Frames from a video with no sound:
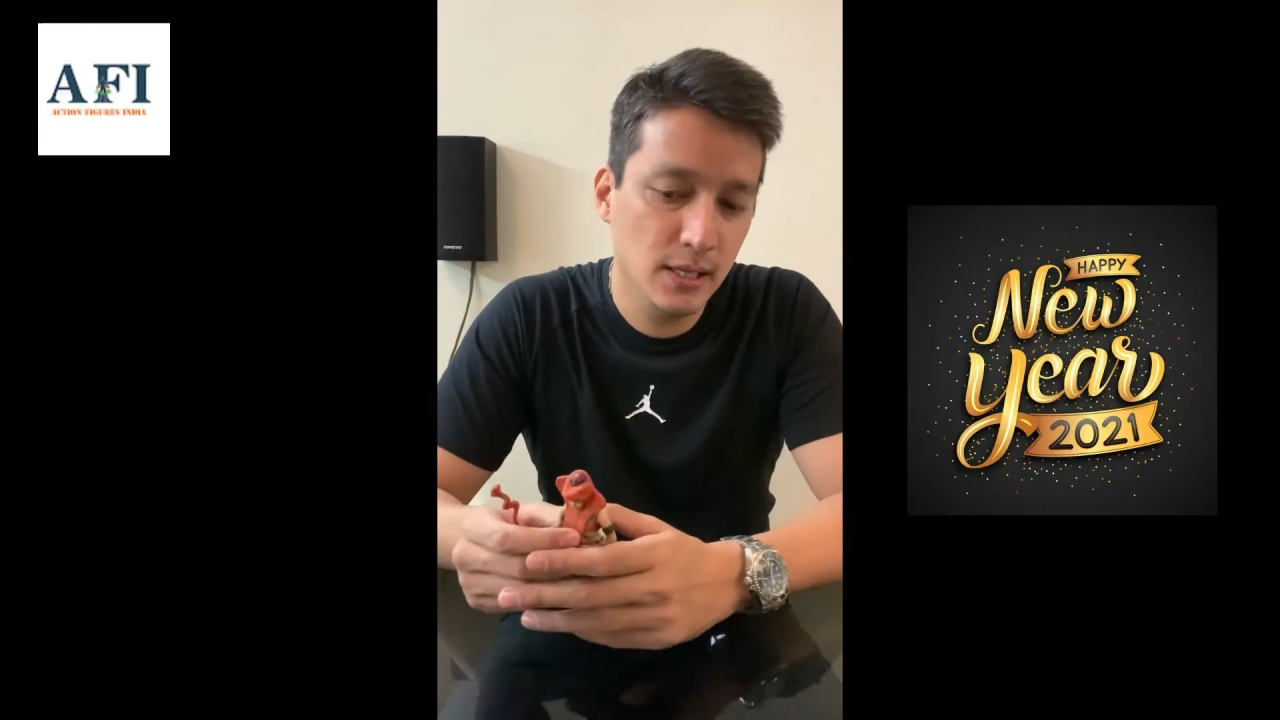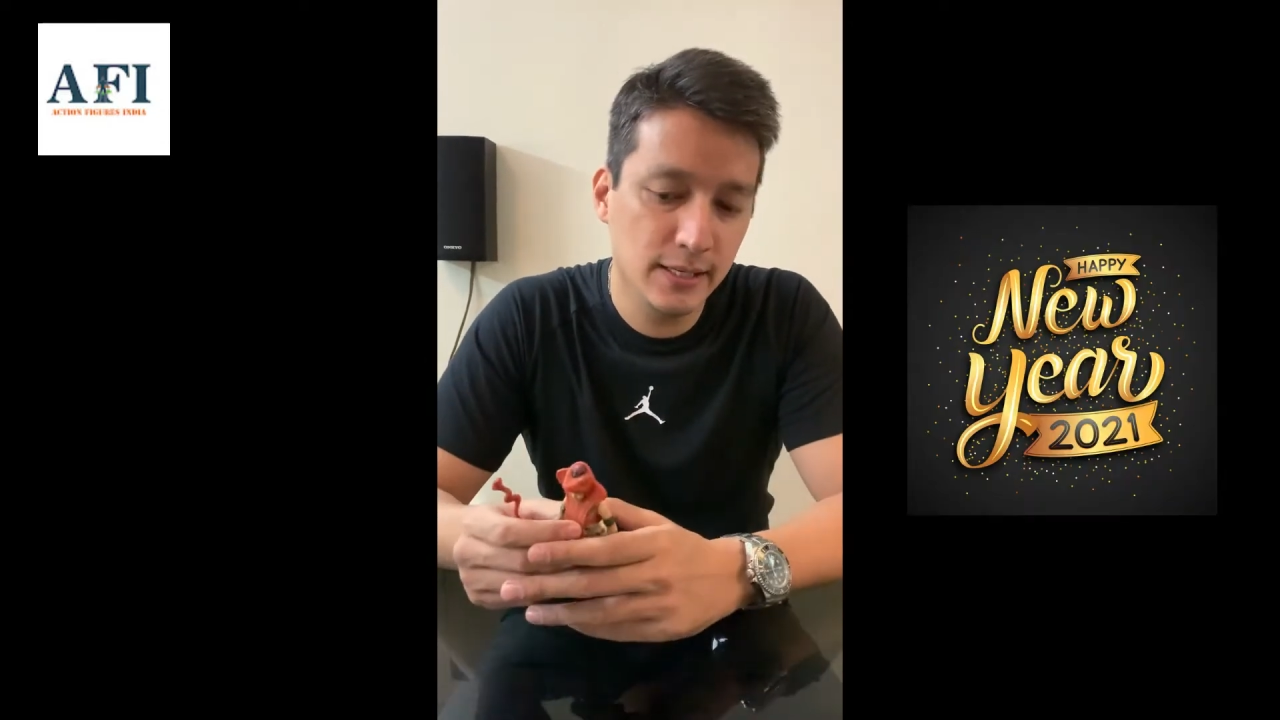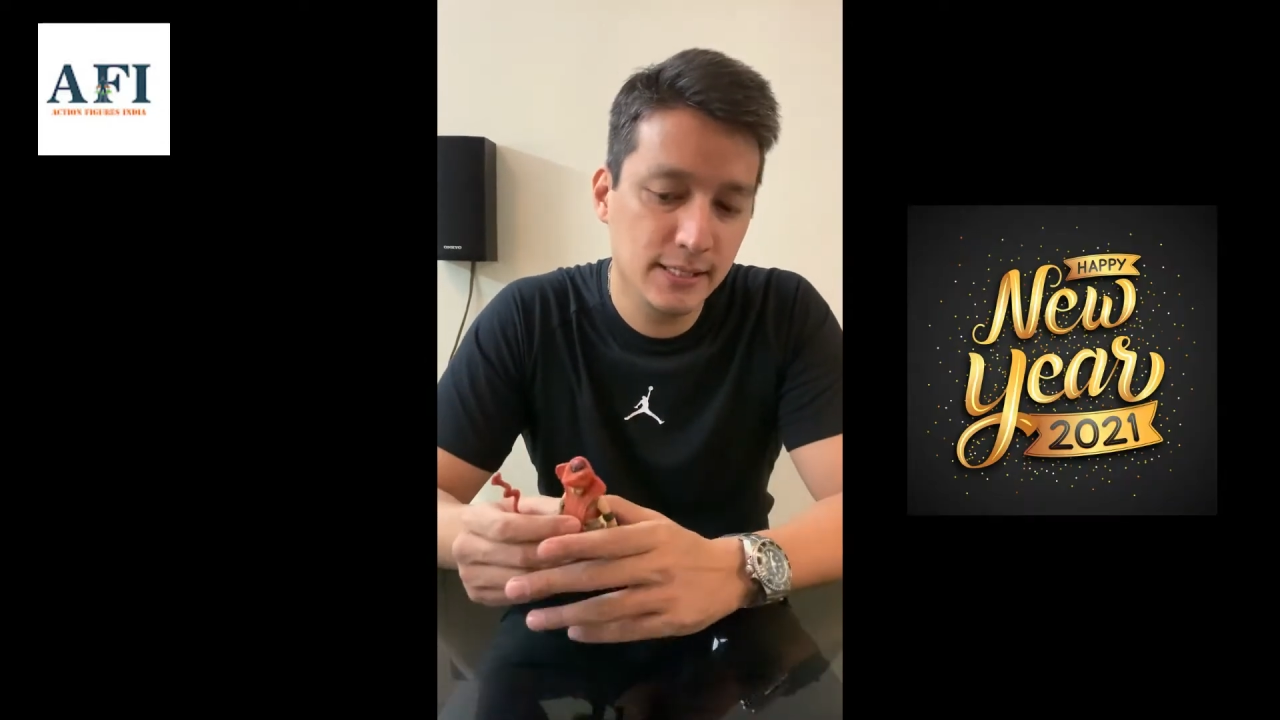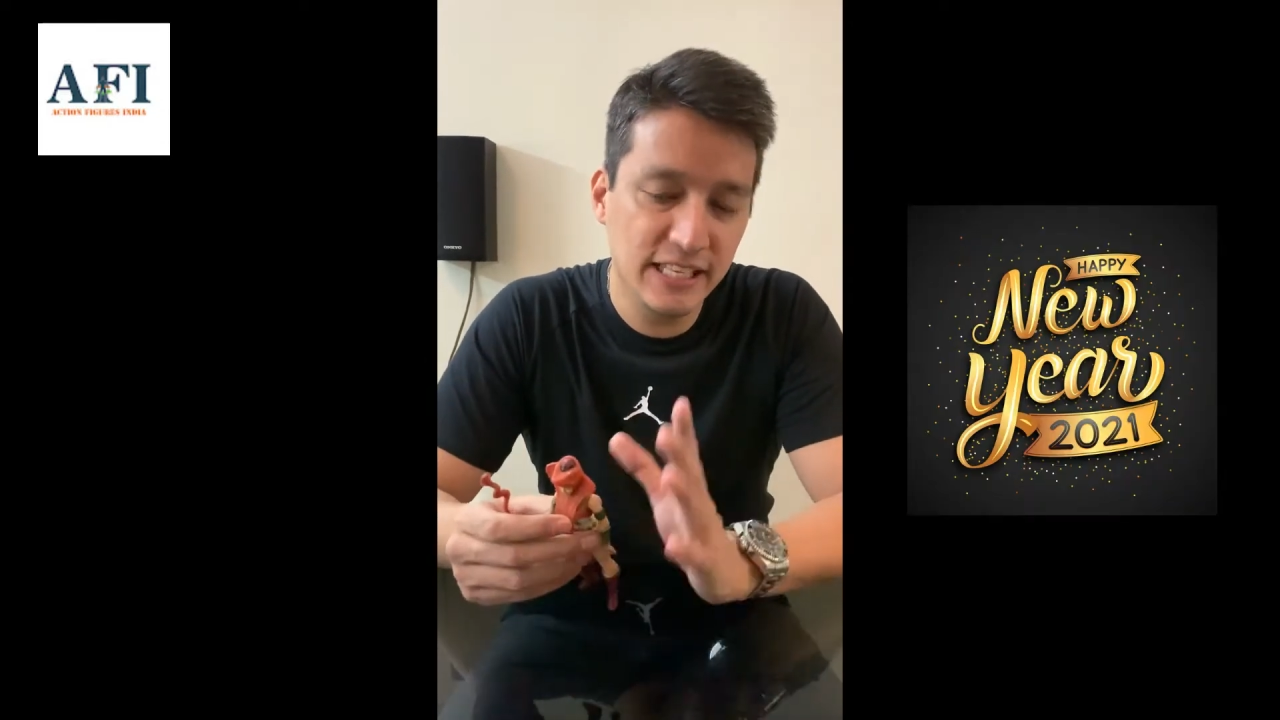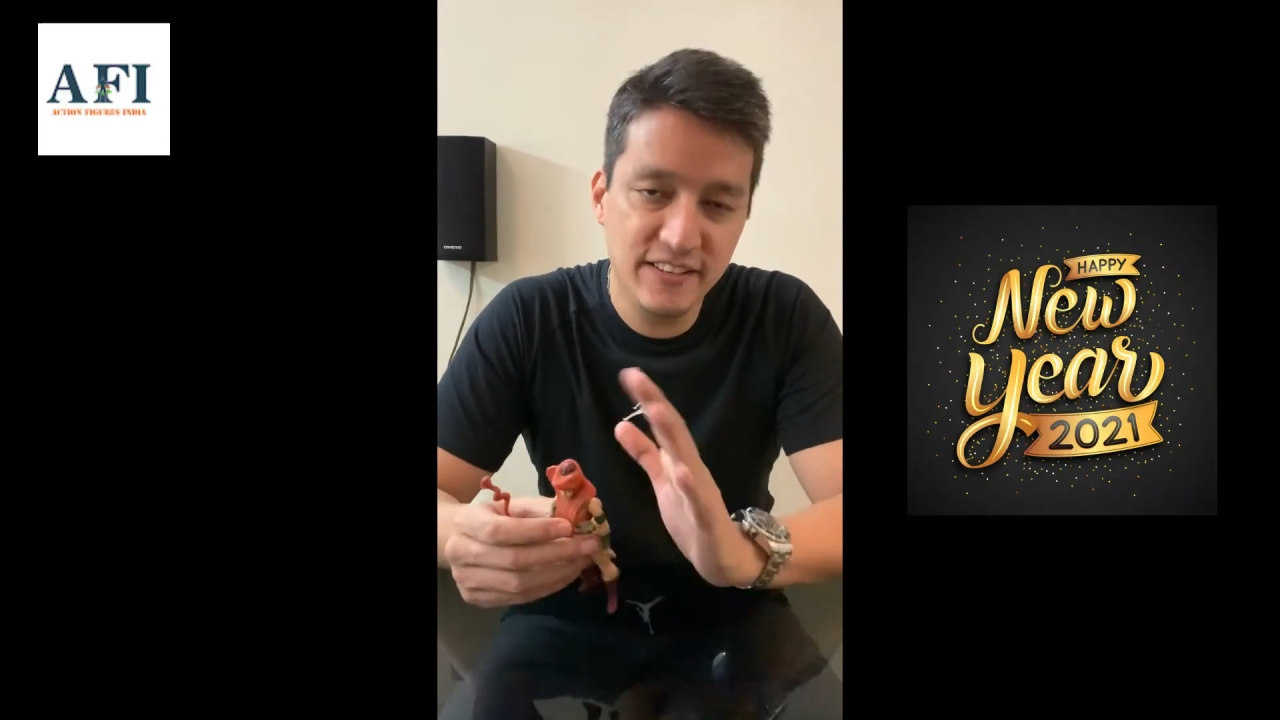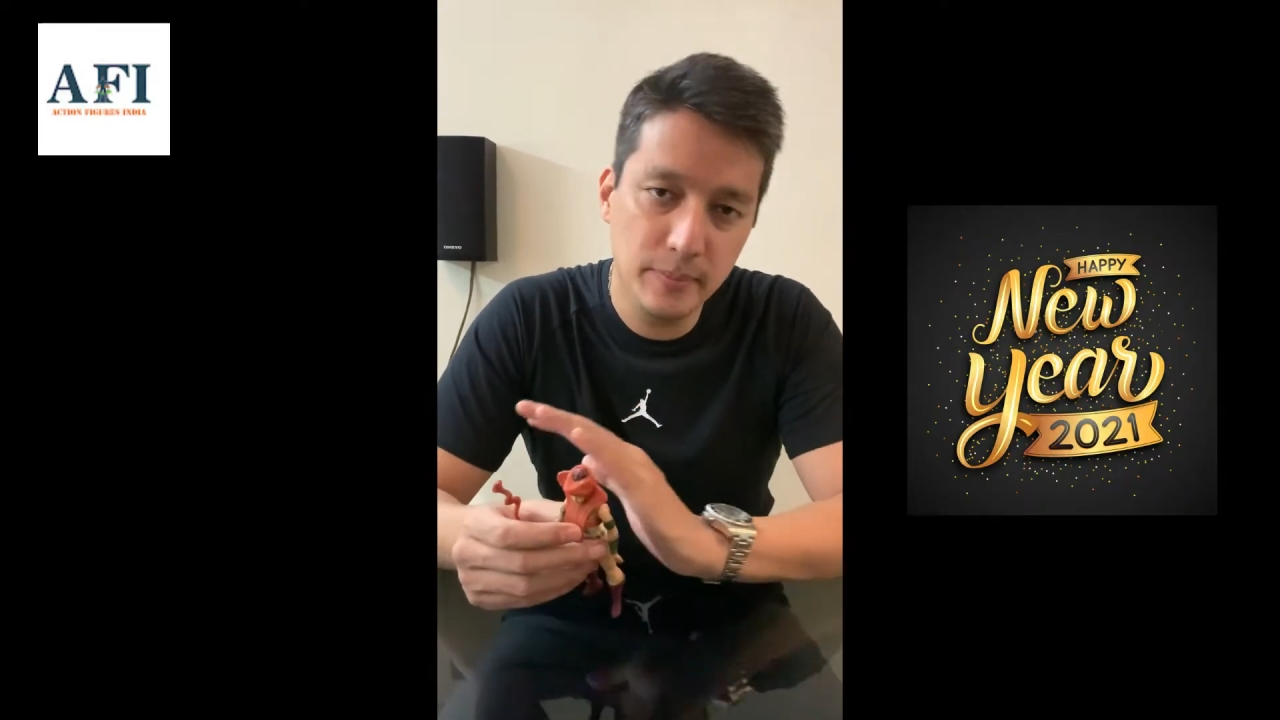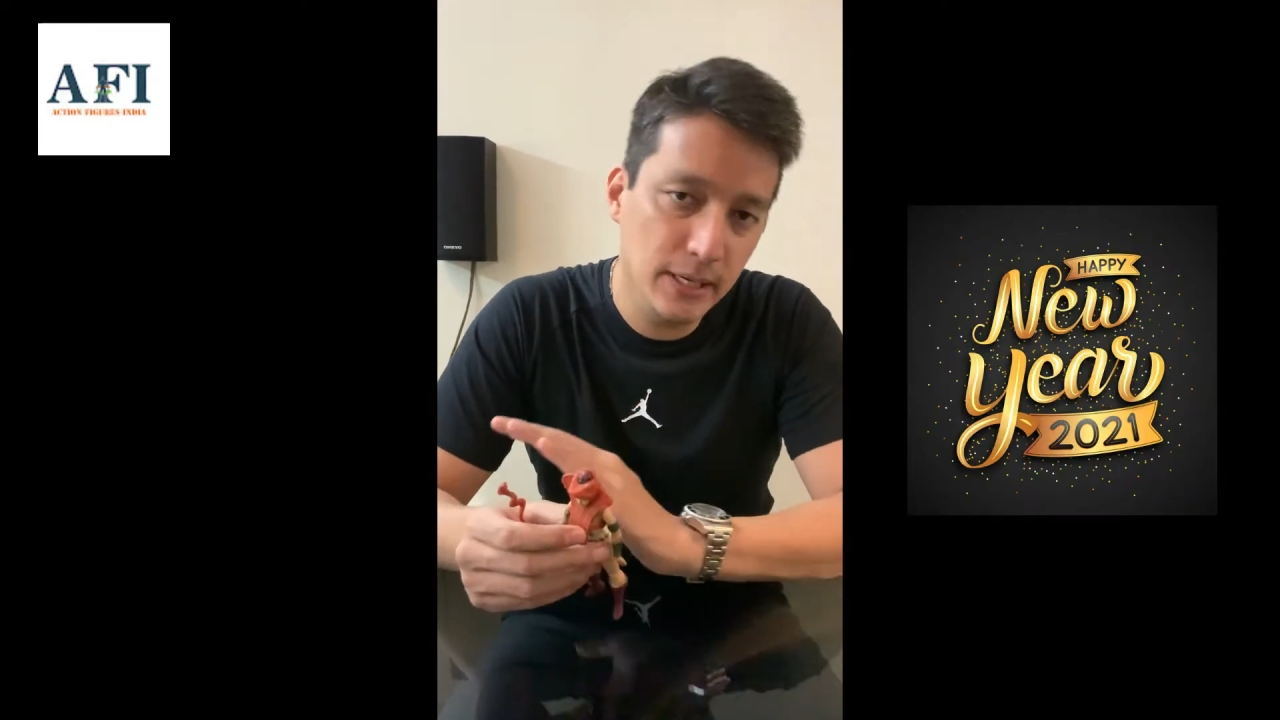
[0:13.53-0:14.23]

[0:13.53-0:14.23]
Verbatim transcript: Let's leave